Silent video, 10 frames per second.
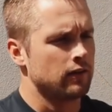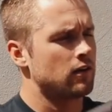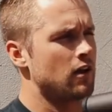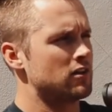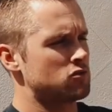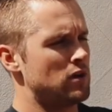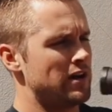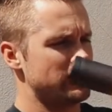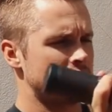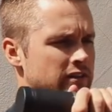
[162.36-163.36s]

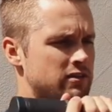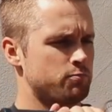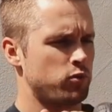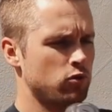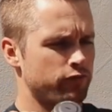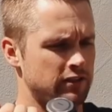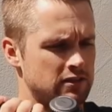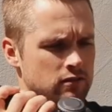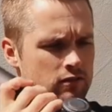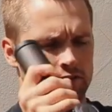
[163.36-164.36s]
Glass-wise, let's pull off
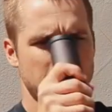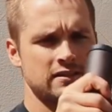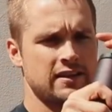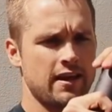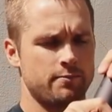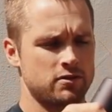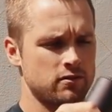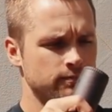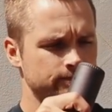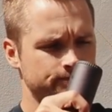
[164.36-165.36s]
these little dust
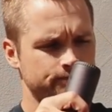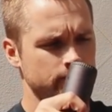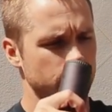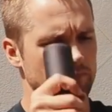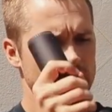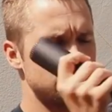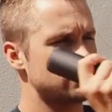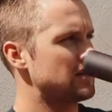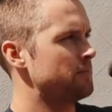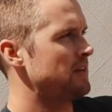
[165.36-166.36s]
caps. This is
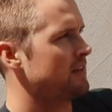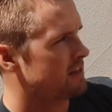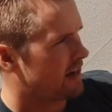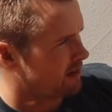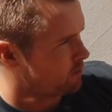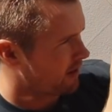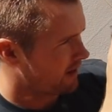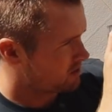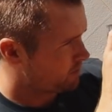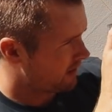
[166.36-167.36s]
going to be exactly what I
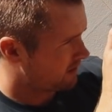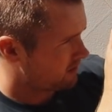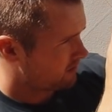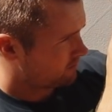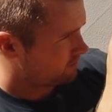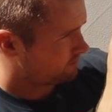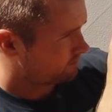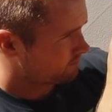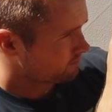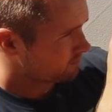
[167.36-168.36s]
expect.
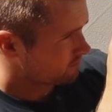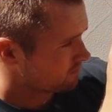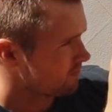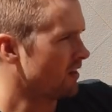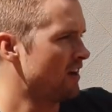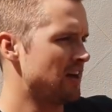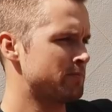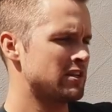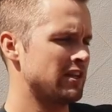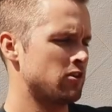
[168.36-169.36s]
I'm
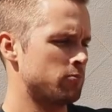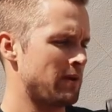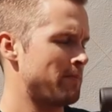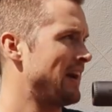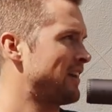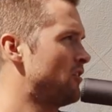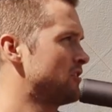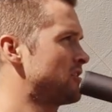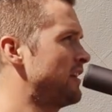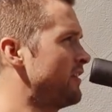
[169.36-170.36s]
sitting here in my backyard,
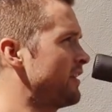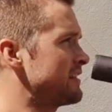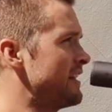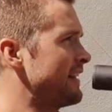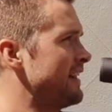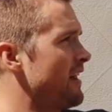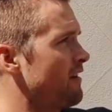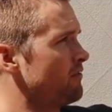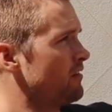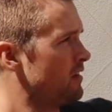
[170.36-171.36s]
so I don't exactly
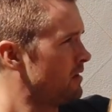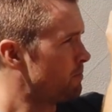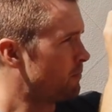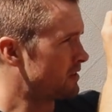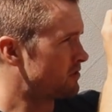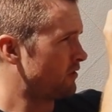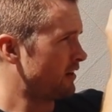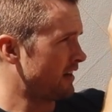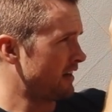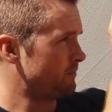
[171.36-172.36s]
have much to
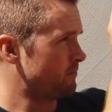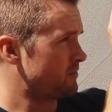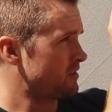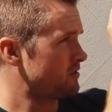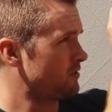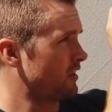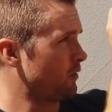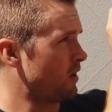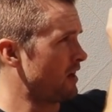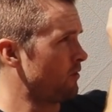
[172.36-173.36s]
look at. I'm just looking,
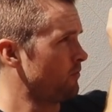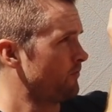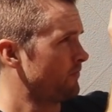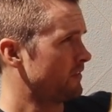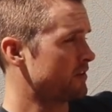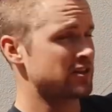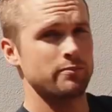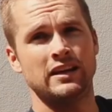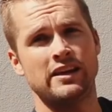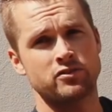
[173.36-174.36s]
wow, there's some
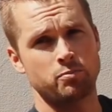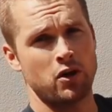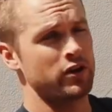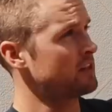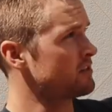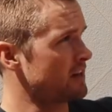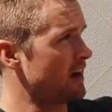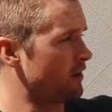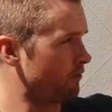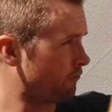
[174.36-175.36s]
leaves blowing just
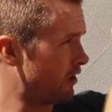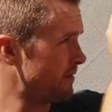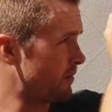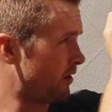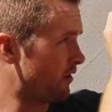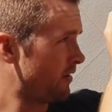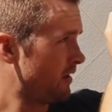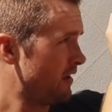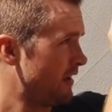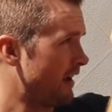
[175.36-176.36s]
out of frame here,
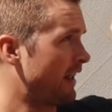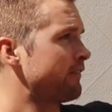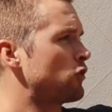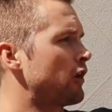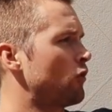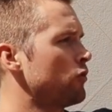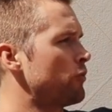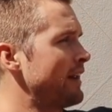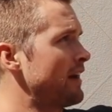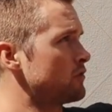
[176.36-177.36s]
and I've got it all the
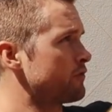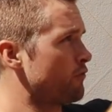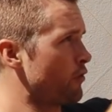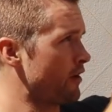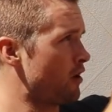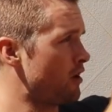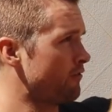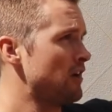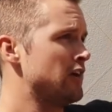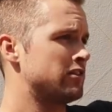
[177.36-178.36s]
way down to 4.5.
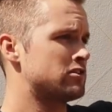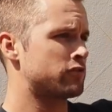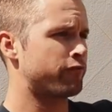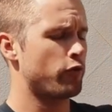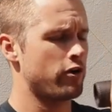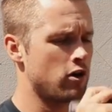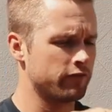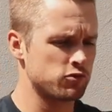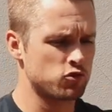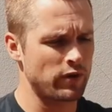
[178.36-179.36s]
This is 4.5
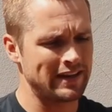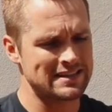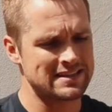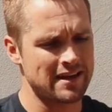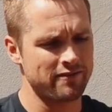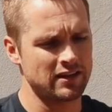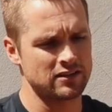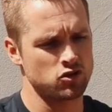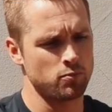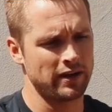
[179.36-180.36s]
to 27,
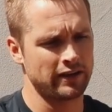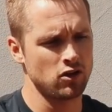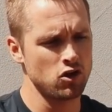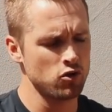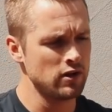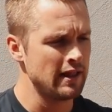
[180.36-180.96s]
as you might know.